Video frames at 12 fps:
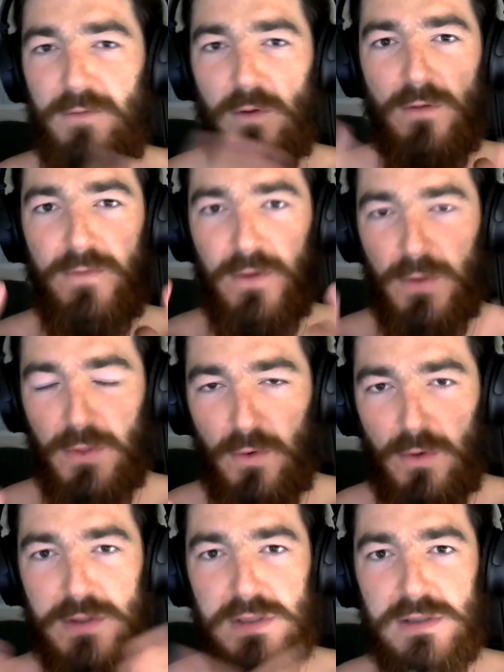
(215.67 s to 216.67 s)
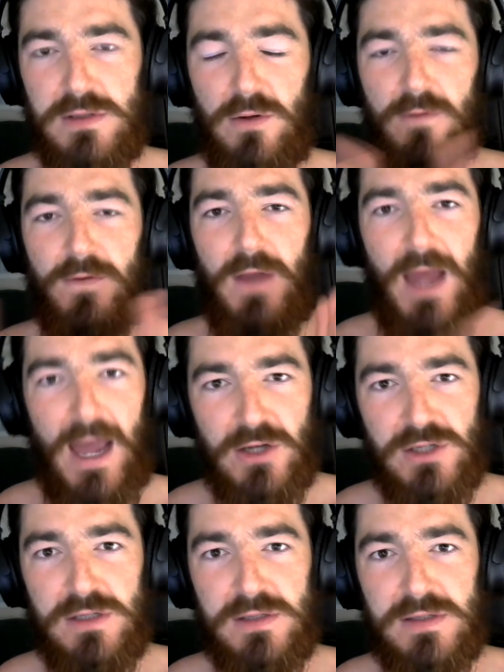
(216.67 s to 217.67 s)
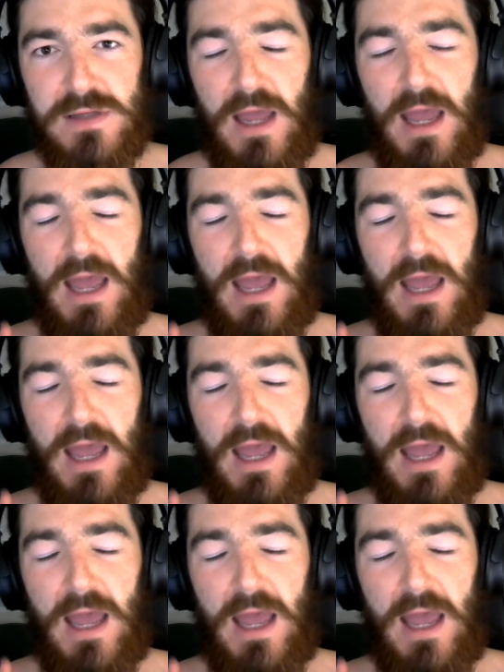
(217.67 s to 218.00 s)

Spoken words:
all of your thoughts, all of your actions,